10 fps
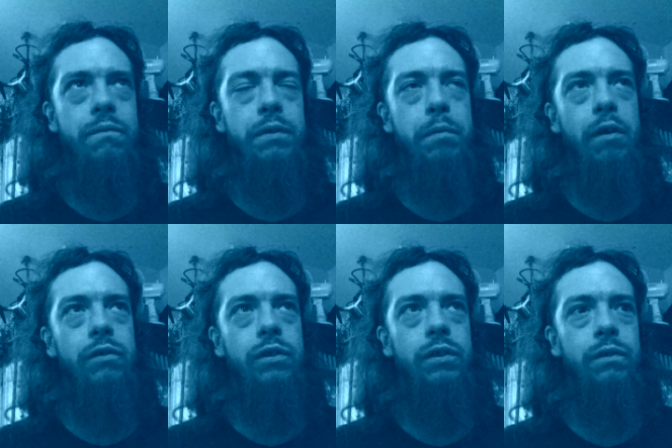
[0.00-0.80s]
For
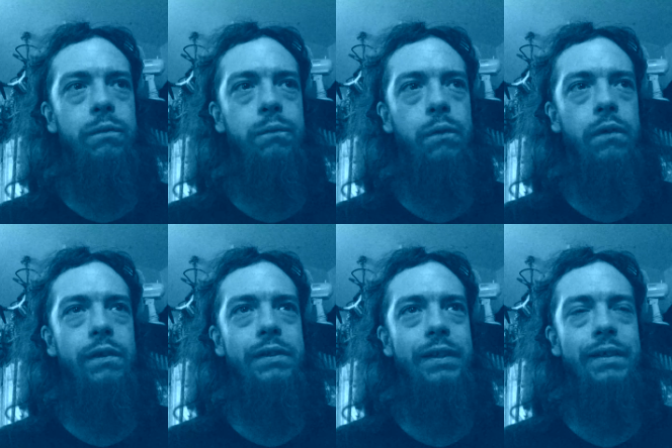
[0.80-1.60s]
about two, four to
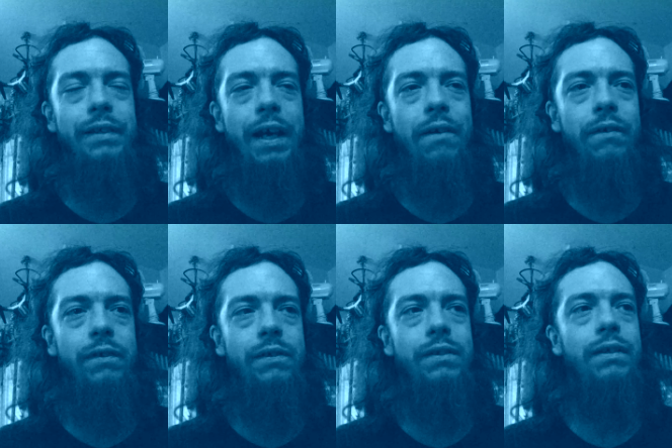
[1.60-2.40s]
six
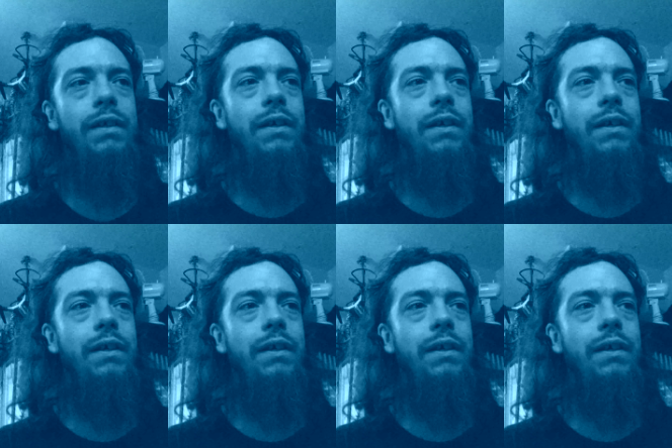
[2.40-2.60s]
hours.